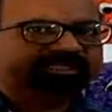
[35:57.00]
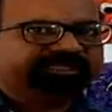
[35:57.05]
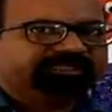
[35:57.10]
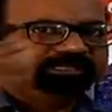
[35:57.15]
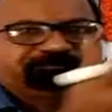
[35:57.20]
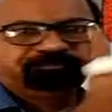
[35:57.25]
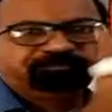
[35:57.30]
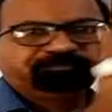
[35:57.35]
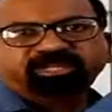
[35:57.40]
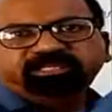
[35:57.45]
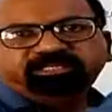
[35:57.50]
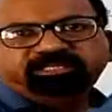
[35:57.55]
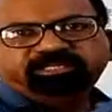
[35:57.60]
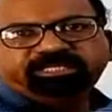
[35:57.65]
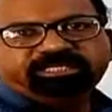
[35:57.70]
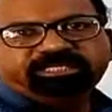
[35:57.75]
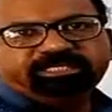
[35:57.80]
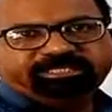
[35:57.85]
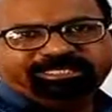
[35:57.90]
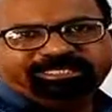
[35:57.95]

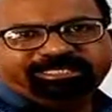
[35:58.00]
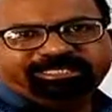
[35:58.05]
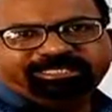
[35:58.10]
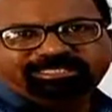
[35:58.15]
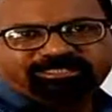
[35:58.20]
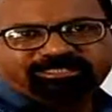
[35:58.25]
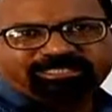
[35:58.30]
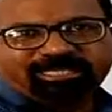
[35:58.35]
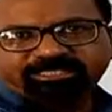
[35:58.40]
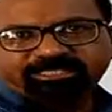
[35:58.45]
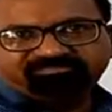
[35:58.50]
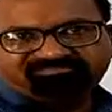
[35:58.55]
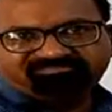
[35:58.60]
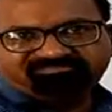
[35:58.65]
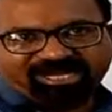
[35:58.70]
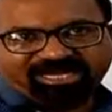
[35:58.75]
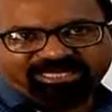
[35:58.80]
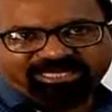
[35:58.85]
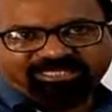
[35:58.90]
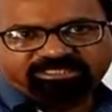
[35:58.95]
this ice
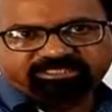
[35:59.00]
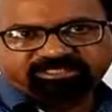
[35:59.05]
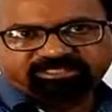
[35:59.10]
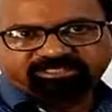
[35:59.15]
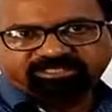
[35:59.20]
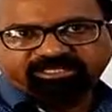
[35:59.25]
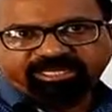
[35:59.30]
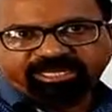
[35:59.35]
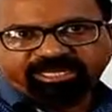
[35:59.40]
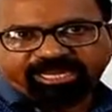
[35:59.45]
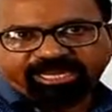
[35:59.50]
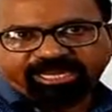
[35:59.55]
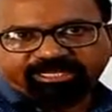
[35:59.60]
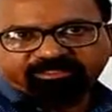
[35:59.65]
melts and